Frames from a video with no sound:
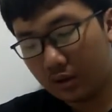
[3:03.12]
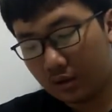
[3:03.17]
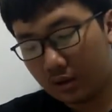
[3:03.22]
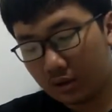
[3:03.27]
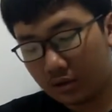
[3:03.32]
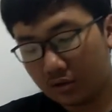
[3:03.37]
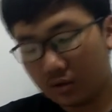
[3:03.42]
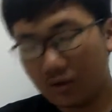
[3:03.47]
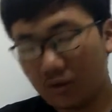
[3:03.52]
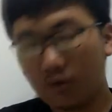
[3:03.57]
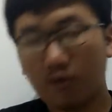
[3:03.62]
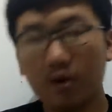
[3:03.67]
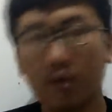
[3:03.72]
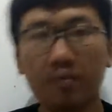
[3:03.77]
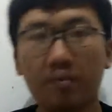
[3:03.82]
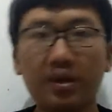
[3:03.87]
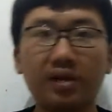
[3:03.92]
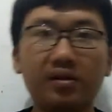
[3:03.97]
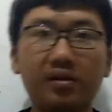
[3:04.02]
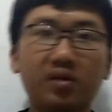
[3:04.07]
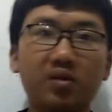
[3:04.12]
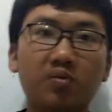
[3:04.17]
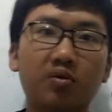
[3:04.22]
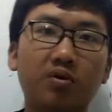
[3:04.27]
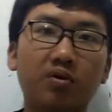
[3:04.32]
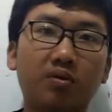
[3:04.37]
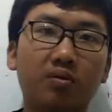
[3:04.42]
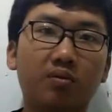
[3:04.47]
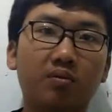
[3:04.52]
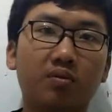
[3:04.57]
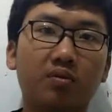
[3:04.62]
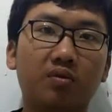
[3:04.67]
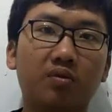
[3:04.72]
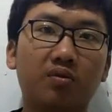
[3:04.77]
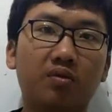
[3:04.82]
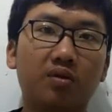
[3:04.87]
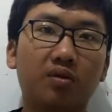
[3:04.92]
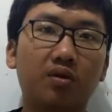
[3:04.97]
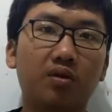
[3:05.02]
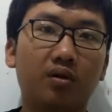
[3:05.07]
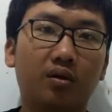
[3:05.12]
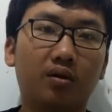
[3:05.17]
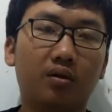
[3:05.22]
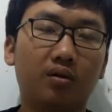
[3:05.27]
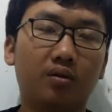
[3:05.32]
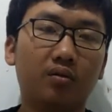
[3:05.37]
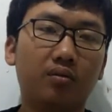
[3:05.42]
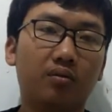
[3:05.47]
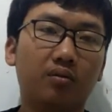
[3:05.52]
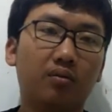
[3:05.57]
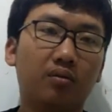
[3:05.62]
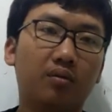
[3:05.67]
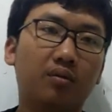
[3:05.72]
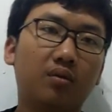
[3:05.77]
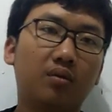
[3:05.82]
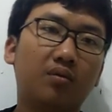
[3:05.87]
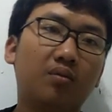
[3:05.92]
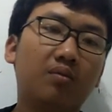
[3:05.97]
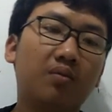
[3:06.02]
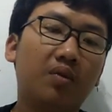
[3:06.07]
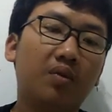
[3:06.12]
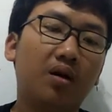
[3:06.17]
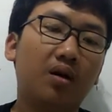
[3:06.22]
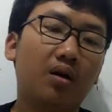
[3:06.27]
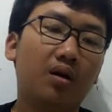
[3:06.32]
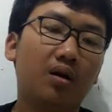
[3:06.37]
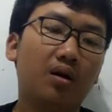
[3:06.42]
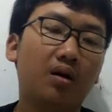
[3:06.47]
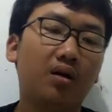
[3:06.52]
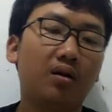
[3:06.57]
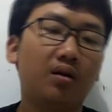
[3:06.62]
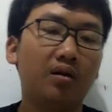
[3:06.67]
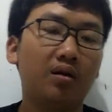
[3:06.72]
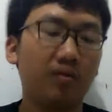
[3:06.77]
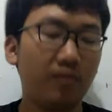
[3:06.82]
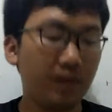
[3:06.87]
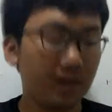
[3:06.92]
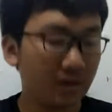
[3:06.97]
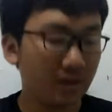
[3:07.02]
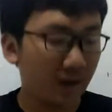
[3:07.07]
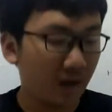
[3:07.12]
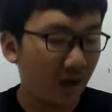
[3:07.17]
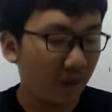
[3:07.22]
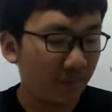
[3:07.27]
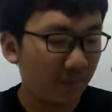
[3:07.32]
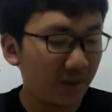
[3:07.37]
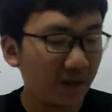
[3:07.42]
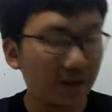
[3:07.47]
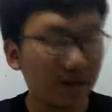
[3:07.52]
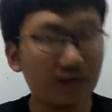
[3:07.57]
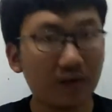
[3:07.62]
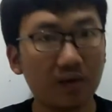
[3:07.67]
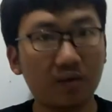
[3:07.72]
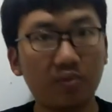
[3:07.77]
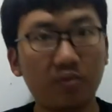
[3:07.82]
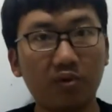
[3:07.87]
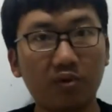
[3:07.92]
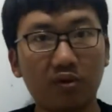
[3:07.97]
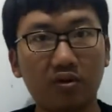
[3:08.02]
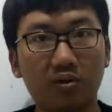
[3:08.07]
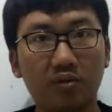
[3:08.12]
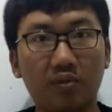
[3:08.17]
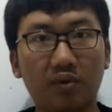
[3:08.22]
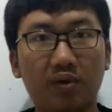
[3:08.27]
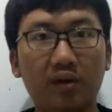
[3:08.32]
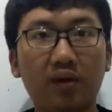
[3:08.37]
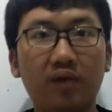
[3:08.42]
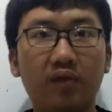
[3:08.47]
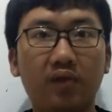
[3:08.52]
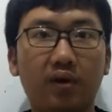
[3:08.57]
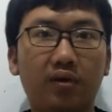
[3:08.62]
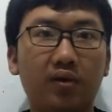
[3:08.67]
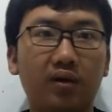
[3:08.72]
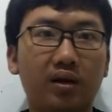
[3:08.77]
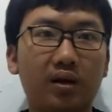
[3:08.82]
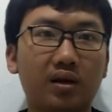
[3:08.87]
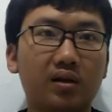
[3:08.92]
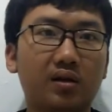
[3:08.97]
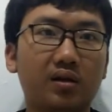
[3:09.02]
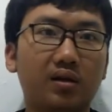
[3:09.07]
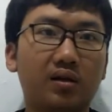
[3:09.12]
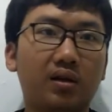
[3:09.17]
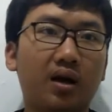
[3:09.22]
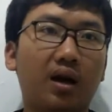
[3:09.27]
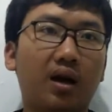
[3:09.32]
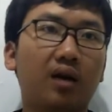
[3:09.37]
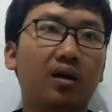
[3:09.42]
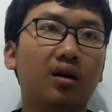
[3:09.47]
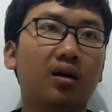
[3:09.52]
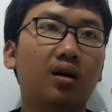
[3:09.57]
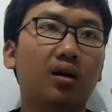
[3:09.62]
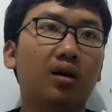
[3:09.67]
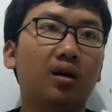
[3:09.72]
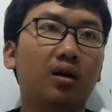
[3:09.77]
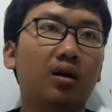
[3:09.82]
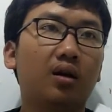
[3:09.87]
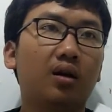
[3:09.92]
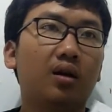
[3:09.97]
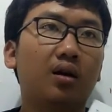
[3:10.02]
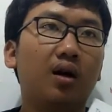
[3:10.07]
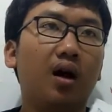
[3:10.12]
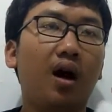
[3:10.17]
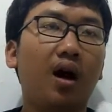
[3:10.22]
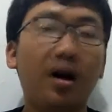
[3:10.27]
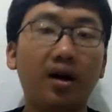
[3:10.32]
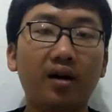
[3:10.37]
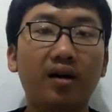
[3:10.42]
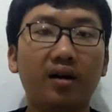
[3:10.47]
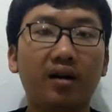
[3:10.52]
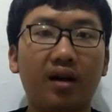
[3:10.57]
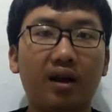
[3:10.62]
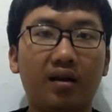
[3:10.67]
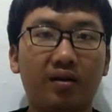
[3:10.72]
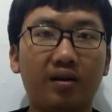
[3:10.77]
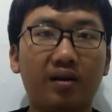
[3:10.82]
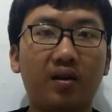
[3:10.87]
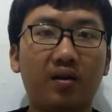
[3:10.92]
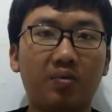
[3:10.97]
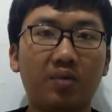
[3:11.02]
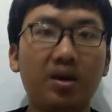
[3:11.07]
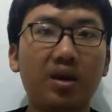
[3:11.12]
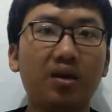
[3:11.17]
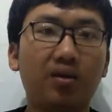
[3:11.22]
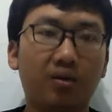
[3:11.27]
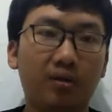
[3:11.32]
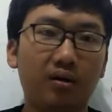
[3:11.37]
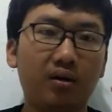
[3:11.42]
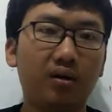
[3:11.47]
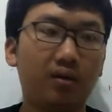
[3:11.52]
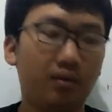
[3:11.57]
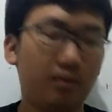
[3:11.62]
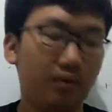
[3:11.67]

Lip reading: So what makes this book good? The reason that I picked this book to be reviewed is that other than it's being good,